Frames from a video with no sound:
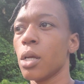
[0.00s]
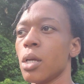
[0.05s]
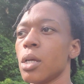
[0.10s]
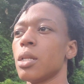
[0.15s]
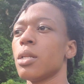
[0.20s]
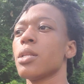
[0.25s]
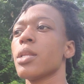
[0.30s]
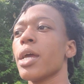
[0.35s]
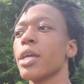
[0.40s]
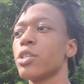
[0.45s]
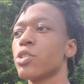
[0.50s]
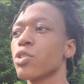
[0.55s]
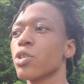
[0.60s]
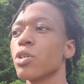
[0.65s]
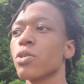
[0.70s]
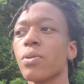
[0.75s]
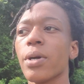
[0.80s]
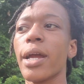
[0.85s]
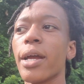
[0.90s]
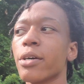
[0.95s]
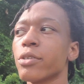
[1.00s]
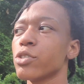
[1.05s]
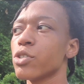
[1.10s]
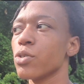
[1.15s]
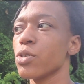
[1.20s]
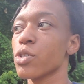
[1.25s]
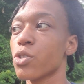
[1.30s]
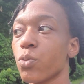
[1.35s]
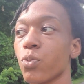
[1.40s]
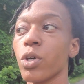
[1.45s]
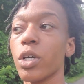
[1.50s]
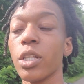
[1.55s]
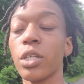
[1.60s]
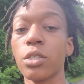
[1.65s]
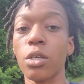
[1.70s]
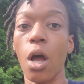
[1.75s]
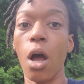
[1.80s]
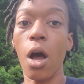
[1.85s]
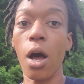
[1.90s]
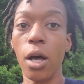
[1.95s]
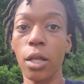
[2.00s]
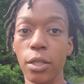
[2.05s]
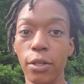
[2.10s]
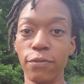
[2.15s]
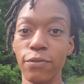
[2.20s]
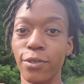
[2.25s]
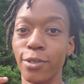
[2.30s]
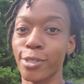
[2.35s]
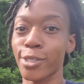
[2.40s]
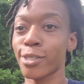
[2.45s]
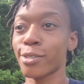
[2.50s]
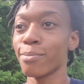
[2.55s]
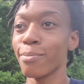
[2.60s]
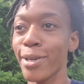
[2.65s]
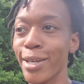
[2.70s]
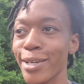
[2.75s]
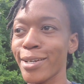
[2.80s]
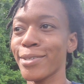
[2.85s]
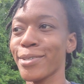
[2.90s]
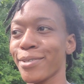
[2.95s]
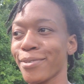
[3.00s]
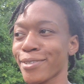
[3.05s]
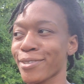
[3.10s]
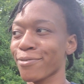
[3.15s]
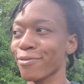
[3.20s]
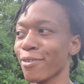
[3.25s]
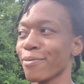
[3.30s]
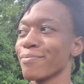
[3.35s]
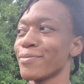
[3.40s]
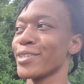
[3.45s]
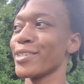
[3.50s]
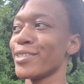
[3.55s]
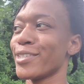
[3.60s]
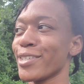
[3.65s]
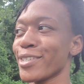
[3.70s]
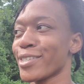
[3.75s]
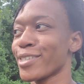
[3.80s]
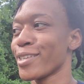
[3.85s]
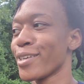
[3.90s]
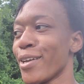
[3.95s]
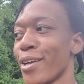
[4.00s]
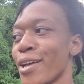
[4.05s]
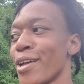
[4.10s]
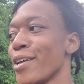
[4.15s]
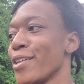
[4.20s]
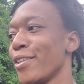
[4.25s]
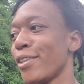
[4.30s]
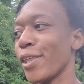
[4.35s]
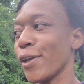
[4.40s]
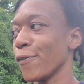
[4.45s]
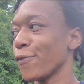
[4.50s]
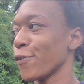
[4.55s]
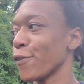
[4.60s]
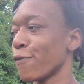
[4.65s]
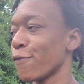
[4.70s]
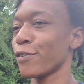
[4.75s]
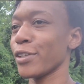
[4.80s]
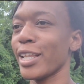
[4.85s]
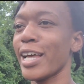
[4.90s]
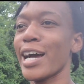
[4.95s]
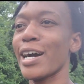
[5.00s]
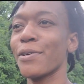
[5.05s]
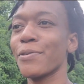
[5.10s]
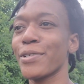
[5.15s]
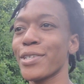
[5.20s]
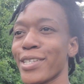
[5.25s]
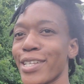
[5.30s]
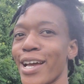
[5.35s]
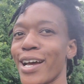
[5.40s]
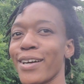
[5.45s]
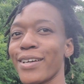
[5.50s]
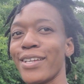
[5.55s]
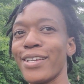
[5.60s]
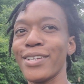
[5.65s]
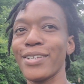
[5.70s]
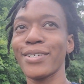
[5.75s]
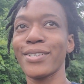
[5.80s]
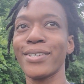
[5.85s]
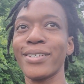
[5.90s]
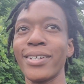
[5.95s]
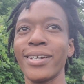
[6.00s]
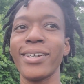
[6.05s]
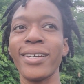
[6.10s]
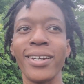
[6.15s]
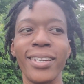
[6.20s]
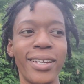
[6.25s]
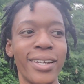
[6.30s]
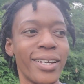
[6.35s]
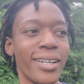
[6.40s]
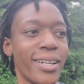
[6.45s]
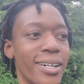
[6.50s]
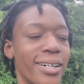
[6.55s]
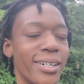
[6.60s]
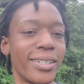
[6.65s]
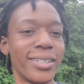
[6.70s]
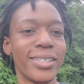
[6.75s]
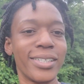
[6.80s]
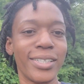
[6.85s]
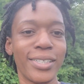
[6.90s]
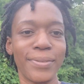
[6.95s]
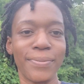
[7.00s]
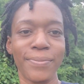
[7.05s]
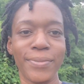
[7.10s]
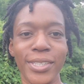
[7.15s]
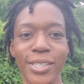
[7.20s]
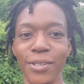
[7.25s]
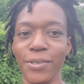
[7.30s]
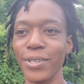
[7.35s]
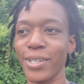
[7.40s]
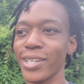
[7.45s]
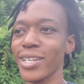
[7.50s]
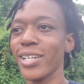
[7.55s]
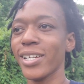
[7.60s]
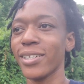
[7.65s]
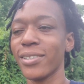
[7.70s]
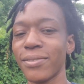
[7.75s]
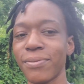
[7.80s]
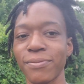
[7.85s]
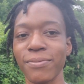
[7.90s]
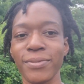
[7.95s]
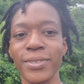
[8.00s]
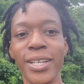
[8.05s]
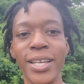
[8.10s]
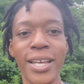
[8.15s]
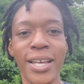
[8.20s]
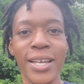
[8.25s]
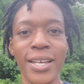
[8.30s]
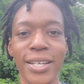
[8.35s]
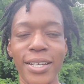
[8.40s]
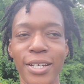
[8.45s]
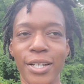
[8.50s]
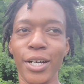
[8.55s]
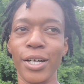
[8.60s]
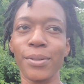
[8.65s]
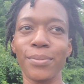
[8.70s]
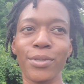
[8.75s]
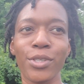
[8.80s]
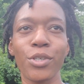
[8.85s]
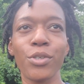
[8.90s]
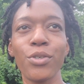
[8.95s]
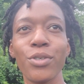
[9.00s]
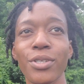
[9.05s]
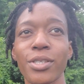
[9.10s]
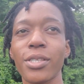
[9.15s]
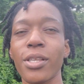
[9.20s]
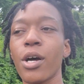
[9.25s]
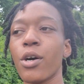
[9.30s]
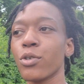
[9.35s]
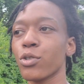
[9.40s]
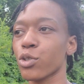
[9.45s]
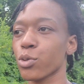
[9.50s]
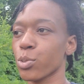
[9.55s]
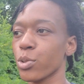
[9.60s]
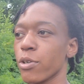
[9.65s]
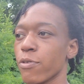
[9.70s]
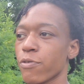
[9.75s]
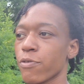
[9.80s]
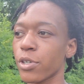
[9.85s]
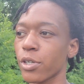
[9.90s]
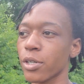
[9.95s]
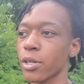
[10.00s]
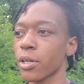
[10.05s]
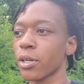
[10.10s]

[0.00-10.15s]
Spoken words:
nature around you, as well as all of the smells from the just different flowers out here. So yeah, come to Stones River